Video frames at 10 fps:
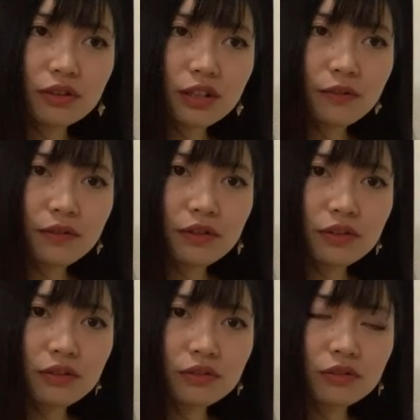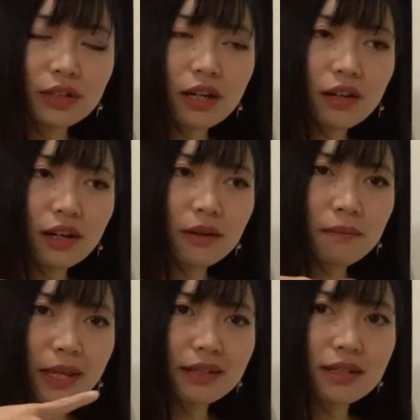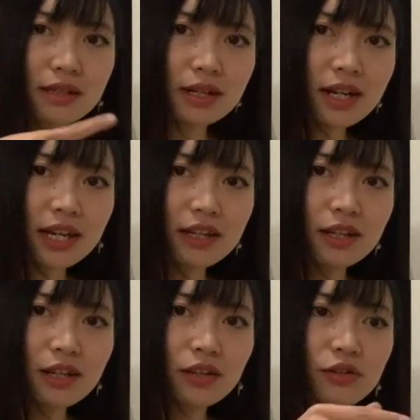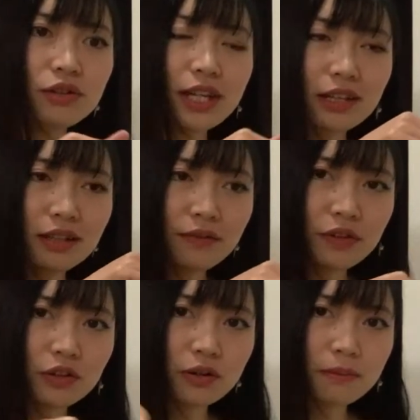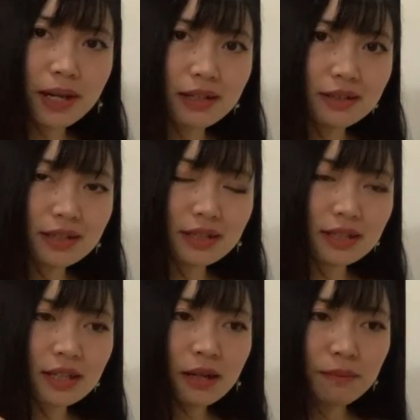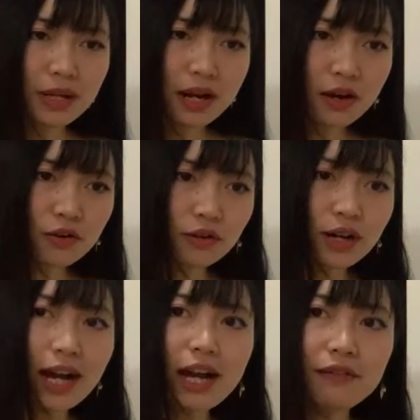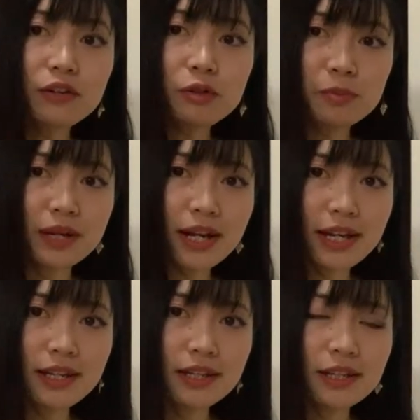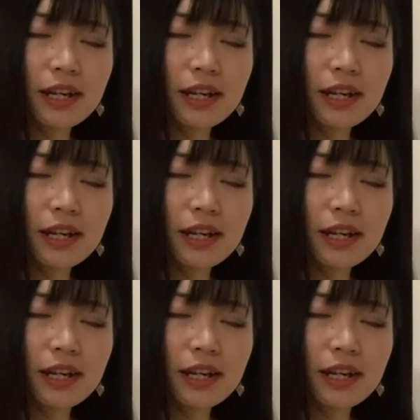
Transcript: if you could not make the time, you can leave your comments below. I will reply.